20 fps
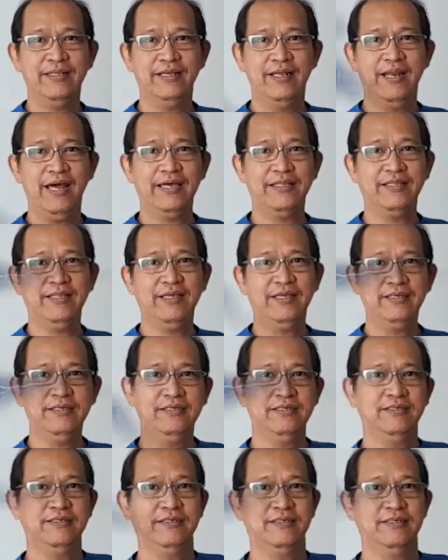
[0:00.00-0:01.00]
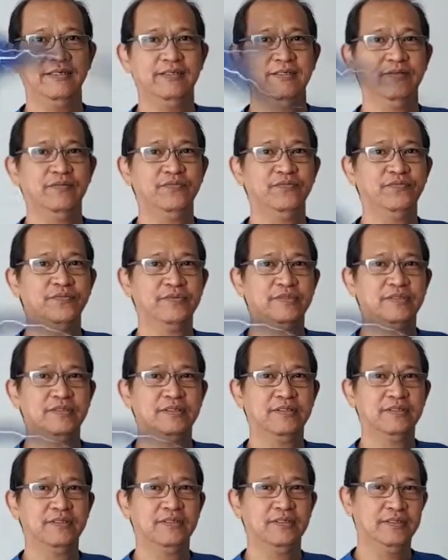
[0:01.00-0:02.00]
The lighting.
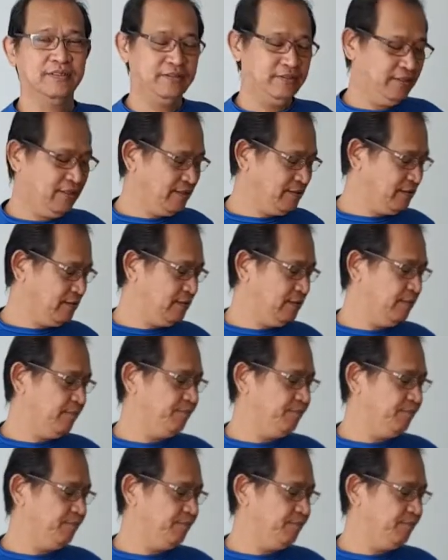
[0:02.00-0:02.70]
Yes.